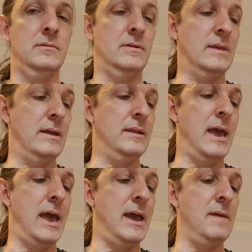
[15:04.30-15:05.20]
And then
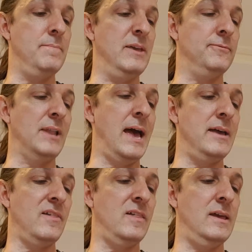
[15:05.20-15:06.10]
A, B
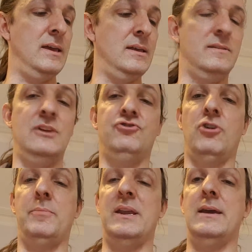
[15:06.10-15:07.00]
flat, C, D
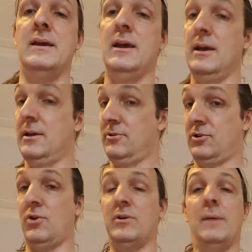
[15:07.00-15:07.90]
sharp, and
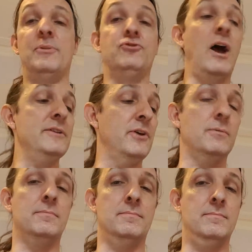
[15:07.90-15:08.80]
E. Going up a tritone.